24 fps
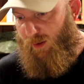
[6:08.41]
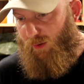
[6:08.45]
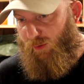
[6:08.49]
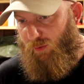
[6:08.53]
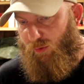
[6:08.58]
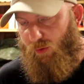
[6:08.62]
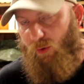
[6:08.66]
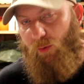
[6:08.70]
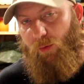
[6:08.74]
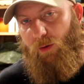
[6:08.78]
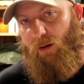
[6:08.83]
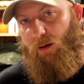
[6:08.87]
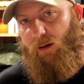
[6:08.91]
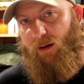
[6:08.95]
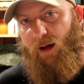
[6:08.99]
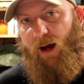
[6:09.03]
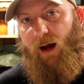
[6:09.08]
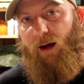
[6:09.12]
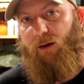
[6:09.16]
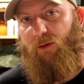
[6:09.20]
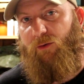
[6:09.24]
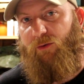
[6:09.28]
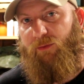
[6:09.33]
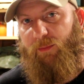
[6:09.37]
newer
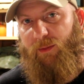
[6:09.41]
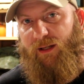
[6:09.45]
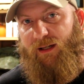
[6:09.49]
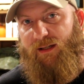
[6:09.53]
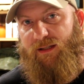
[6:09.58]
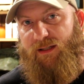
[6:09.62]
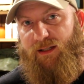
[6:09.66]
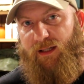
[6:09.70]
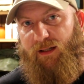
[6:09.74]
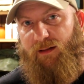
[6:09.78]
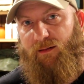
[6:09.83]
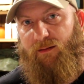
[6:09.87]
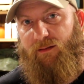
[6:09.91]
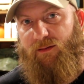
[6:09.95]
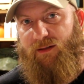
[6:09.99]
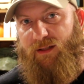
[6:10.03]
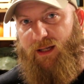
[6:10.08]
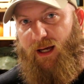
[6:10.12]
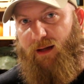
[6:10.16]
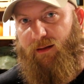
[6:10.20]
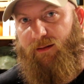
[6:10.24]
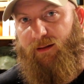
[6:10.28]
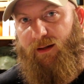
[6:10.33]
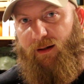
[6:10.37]
congressmen and senators
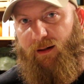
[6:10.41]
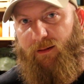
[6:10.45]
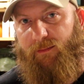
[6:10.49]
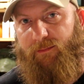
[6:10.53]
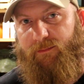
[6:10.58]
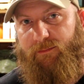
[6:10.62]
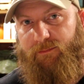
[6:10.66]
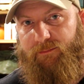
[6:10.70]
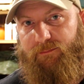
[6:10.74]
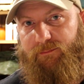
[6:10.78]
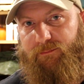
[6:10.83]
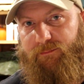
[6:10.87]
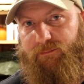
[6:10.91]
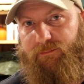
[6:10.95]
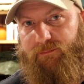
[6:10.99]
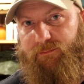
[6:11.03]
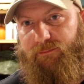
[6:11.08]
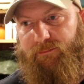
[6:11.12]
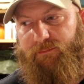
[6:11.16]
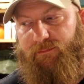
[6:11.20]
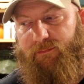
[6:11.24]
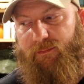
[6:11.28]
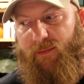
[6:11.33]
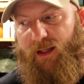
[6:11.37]
out there
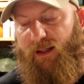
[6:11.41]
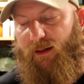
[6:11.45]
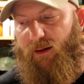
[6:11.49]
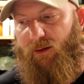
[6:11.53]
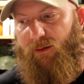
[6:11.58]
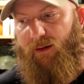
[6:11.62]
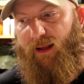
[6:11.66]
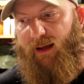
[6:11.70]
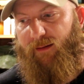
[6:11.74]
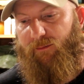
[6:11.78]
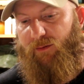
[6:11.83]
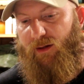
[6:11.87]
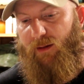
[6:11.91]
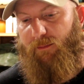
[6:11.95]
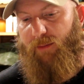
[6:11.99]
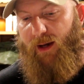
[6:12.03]
that don't have any